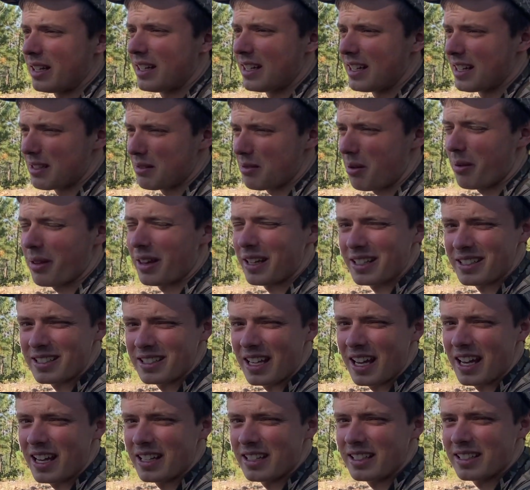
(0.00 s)
It's probably like
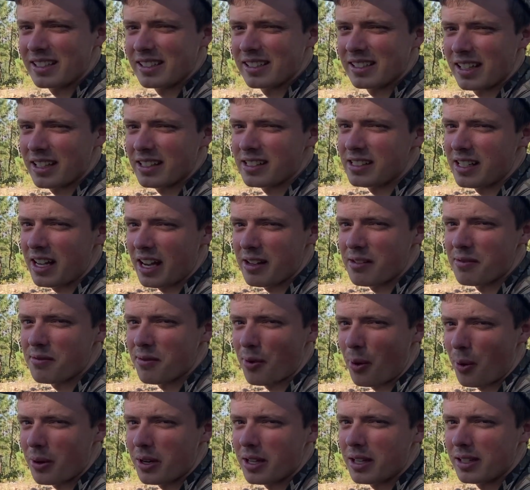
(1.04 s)

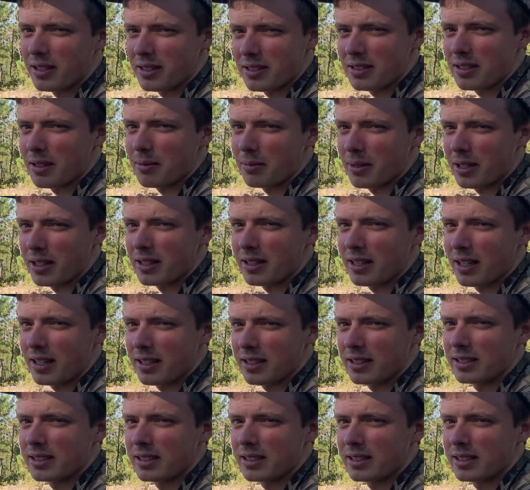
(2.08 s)
9:40, something like that.